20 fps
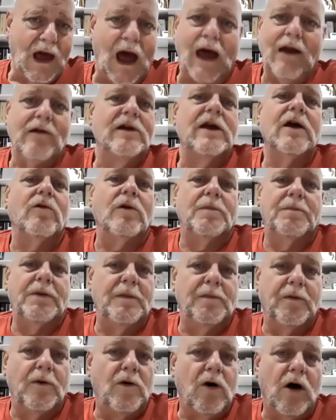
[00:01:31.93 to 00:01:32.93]
I don't care what
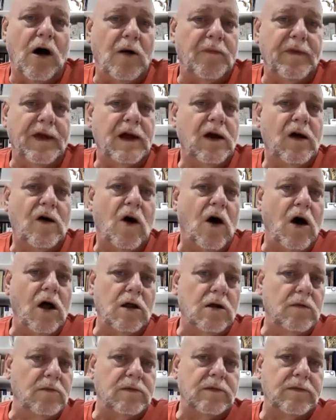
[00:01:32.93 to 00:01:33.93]
people call them. They can
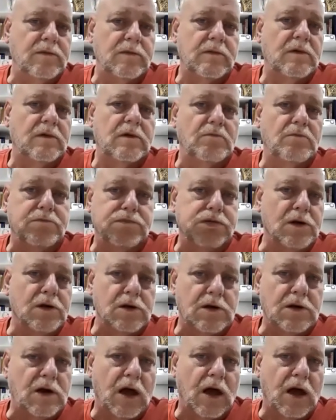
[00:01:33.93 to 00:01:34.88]
call them blue,